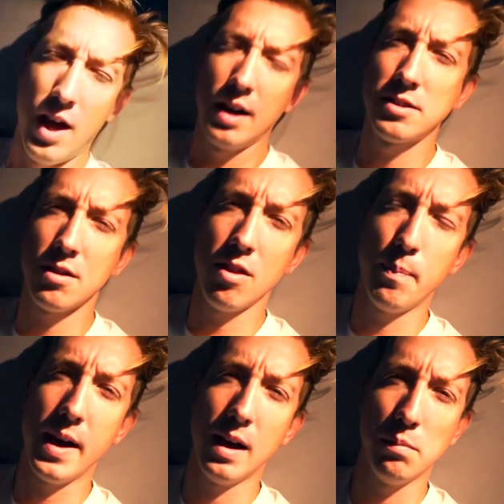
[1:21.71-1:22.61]
I thought I saw the
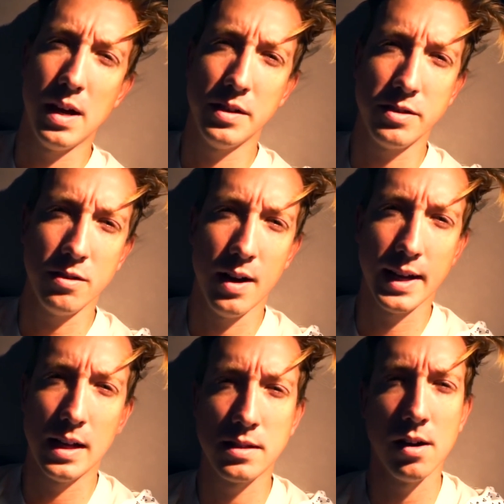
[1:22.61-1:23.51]
pond monster and I
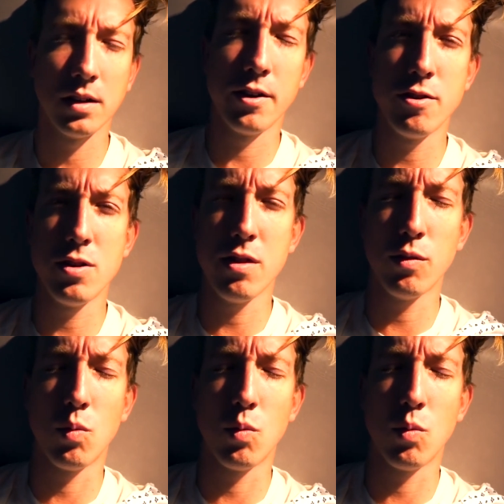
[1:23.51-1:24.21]
got sucked underneath the